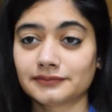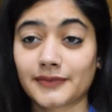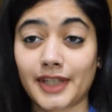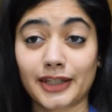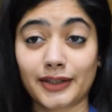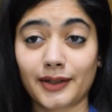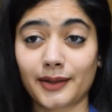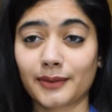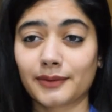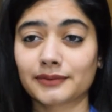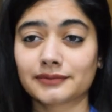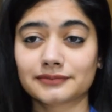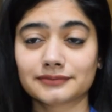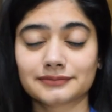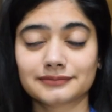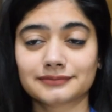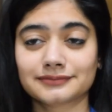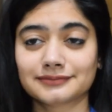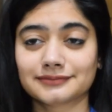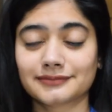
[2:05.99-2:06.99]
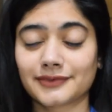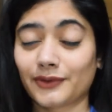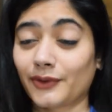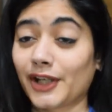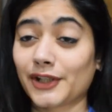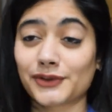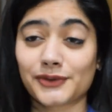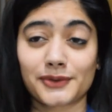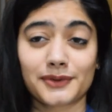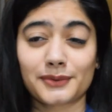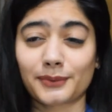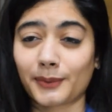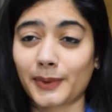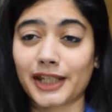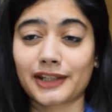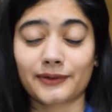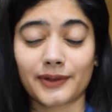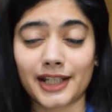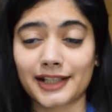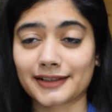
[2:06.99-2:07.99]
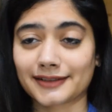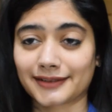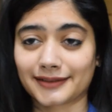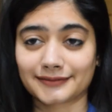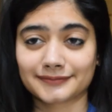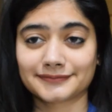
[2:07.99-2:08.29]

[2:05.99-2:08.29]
So, why should we read?